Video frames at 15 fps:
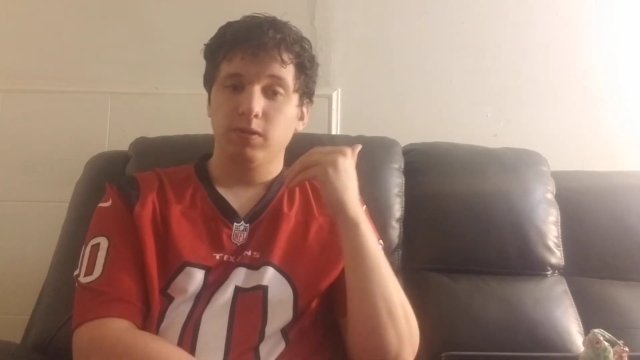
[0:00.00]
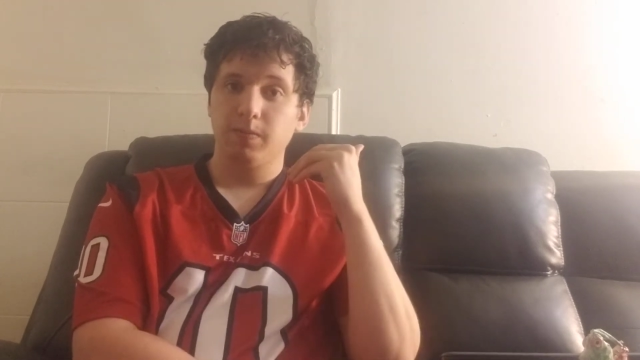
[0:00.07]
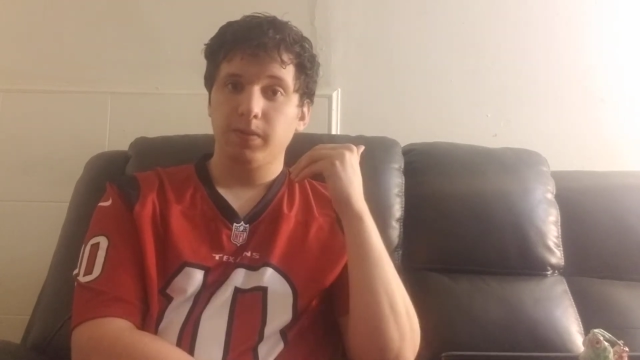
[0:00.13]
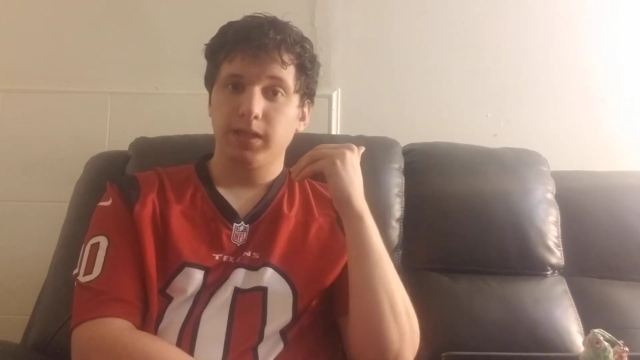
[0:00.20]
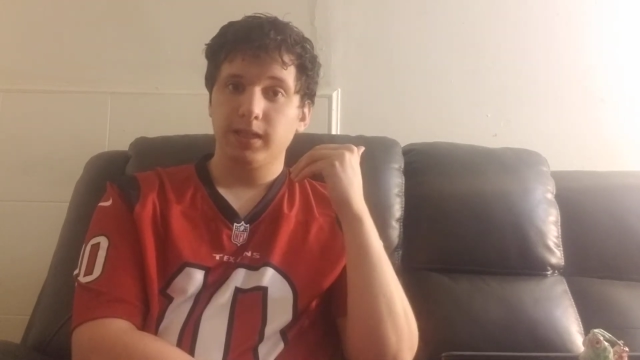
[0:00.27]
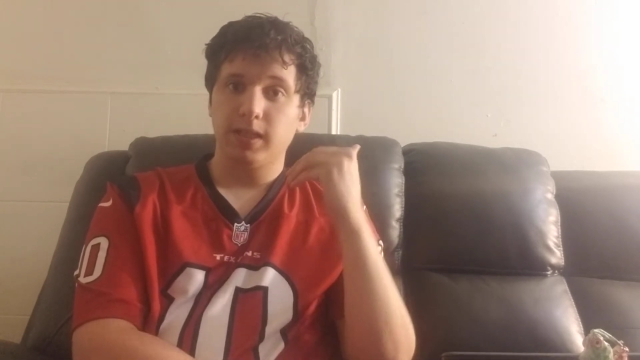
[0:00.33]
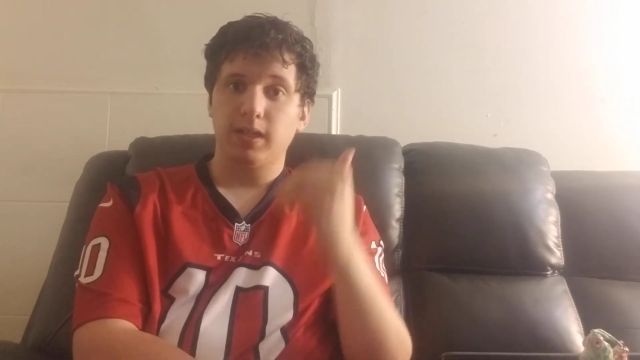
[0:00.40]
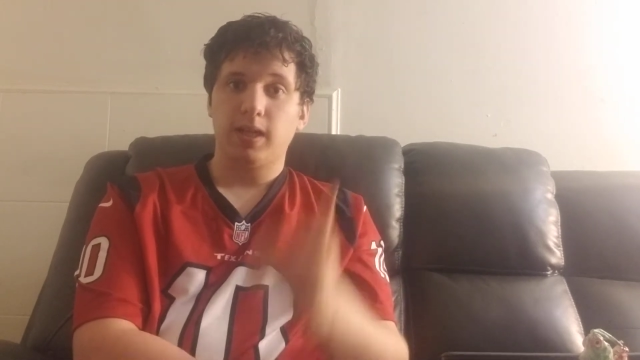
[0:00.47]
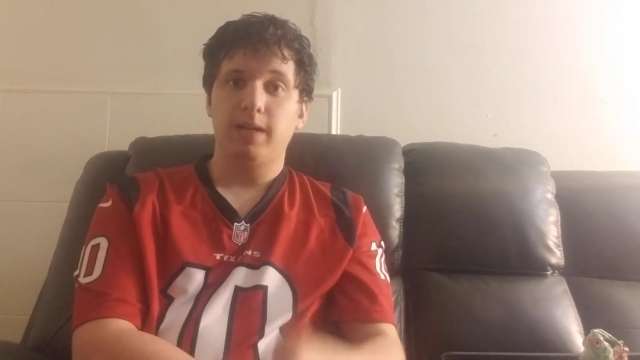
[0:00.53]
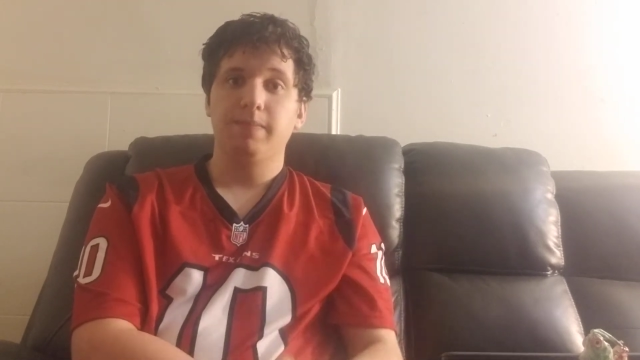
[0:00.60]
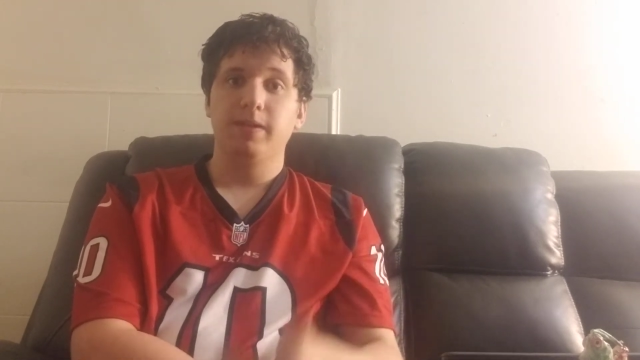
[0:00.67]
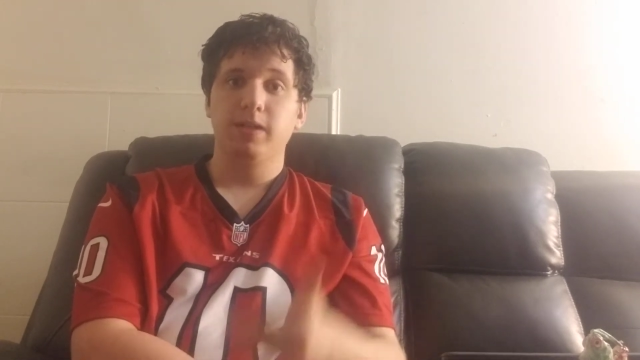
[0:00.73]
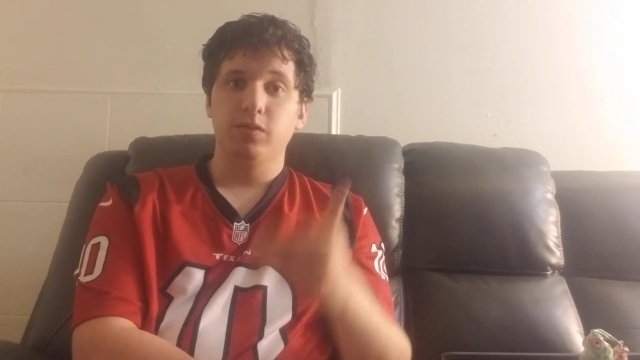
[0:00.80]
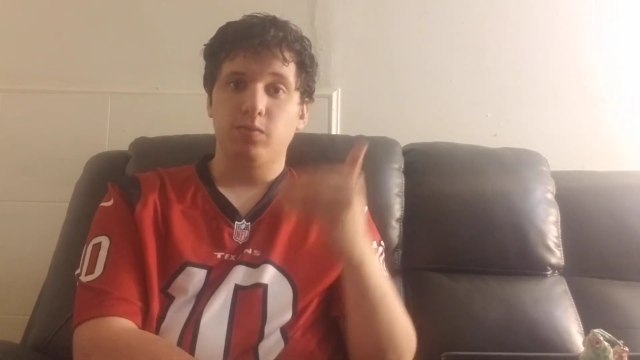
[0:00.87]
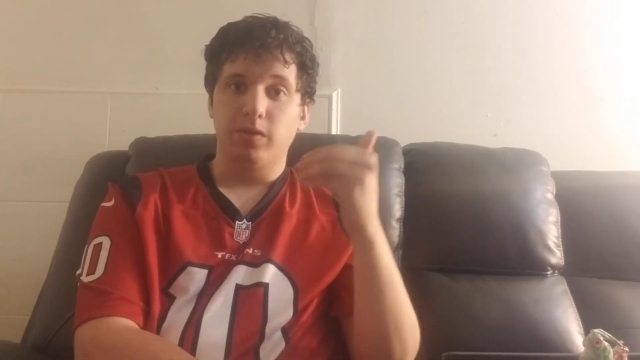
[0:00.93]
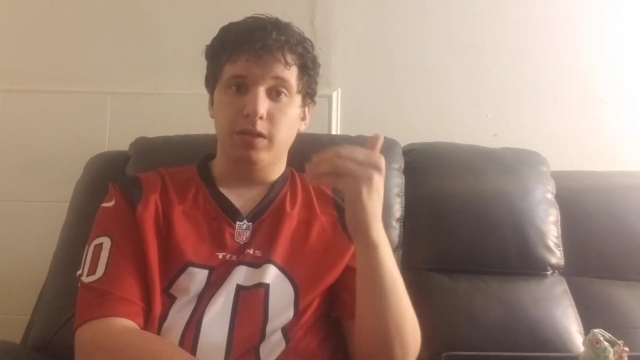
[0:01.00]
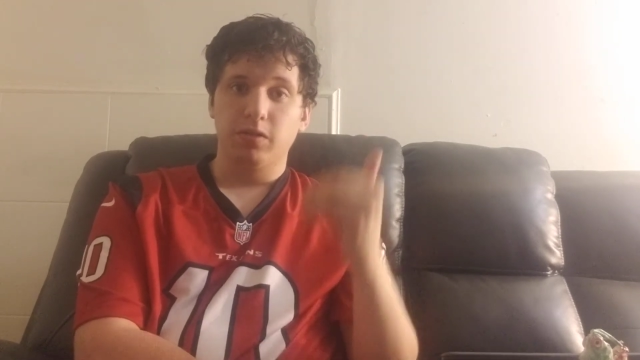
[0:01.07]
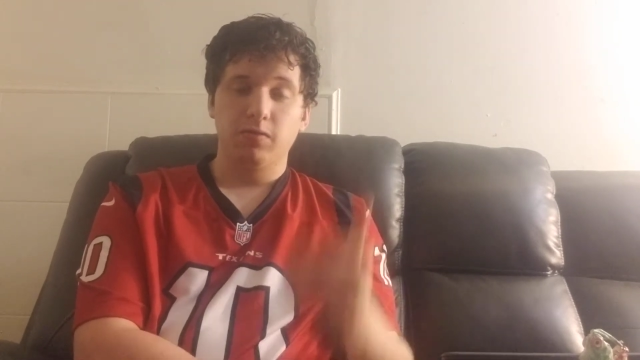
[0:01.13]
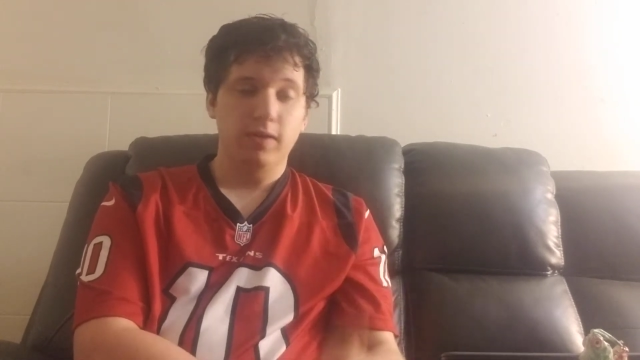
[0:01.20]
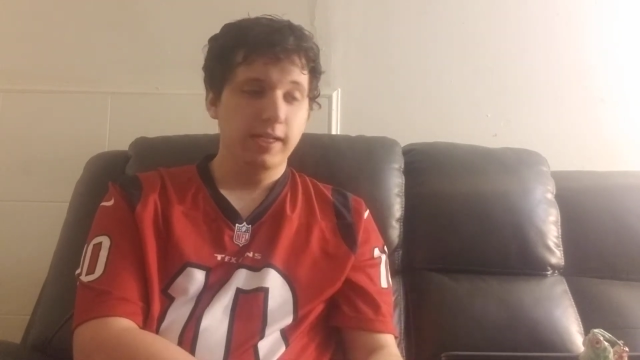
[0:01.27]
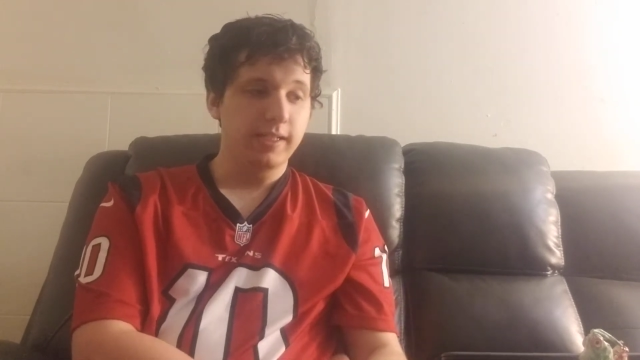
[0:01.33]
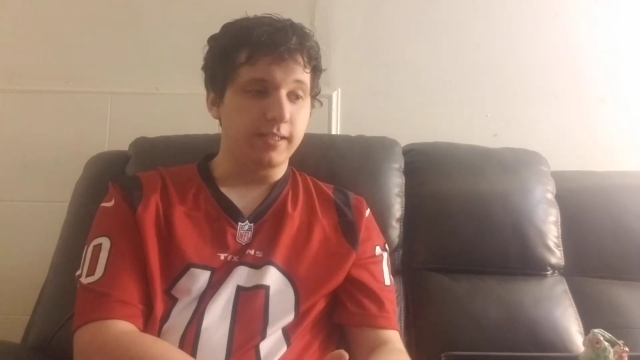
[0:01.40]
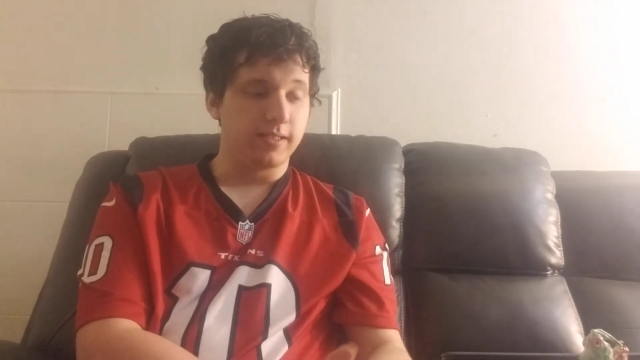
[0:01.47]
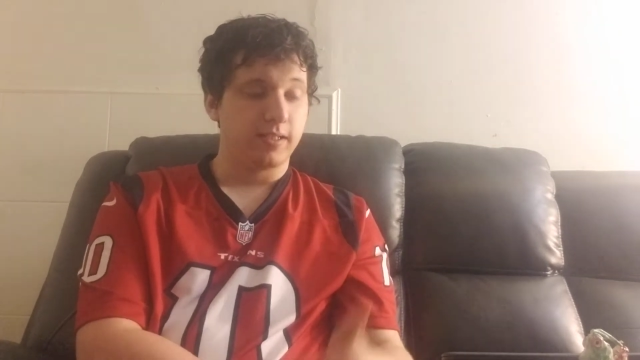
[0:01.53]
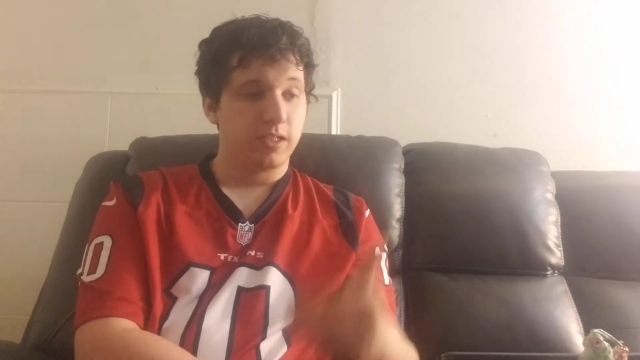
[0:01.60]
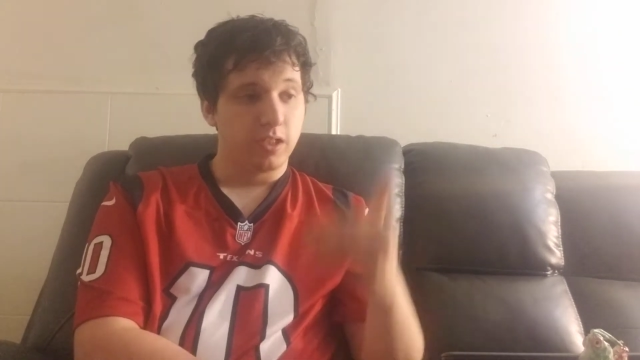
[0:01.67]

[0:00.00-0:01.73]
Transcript: because Hopkins wanted a raise.